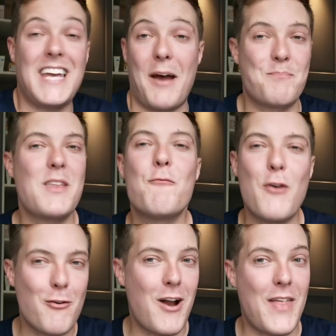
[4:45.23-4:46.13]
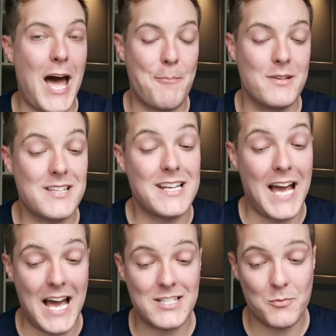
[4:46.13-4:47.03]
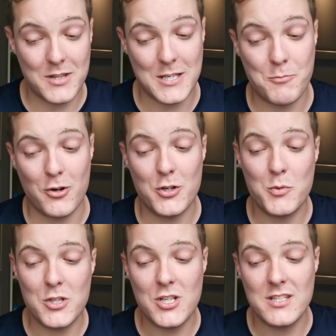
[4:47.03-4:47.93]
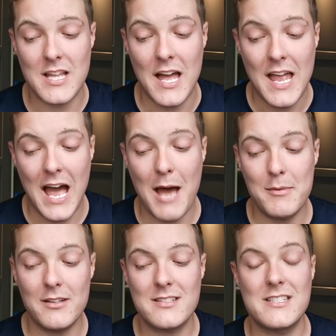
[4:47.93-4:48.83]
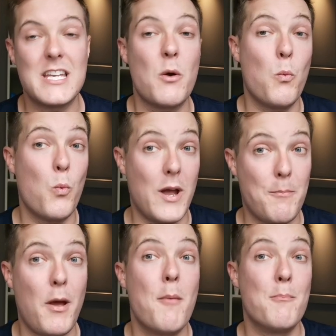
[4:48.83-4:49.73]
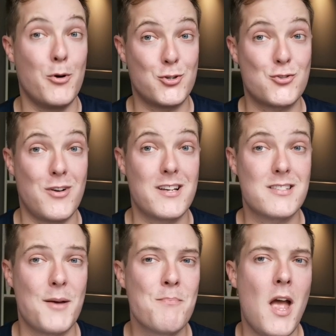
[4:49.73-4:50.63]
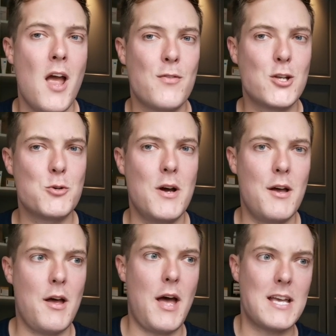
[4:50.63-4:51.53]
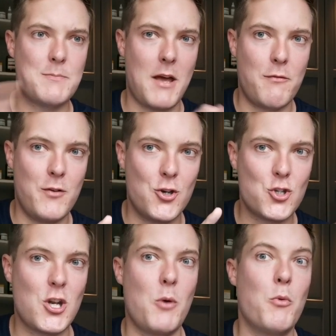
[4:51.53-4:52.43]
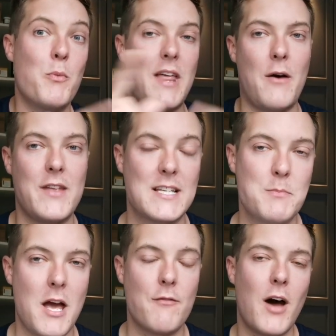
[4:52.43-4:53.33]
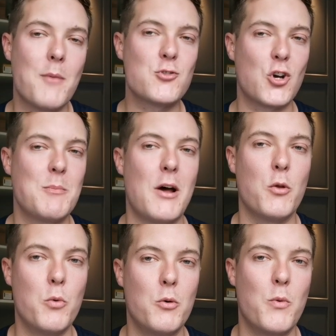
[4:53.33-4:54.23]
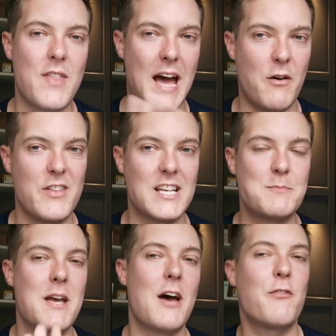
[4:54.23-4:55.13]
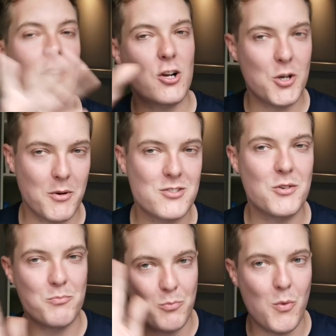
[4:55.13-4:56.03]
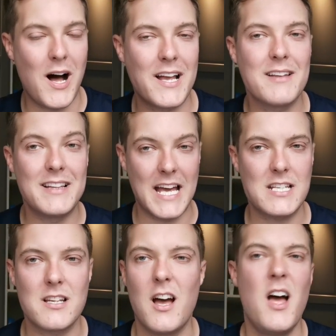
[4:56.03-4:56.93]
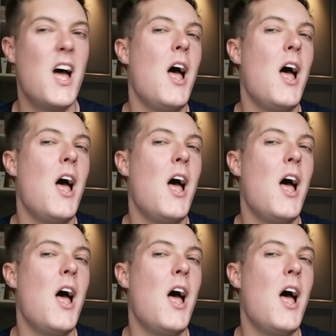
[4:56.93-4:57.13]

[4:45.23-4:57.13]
yeah, very rare that happens, and it has with this product, which is the Amil C Whip moisturizer. They do a S P F version and one without the S P F. I'm talking about the one without the S P F, and I'll come on to why later.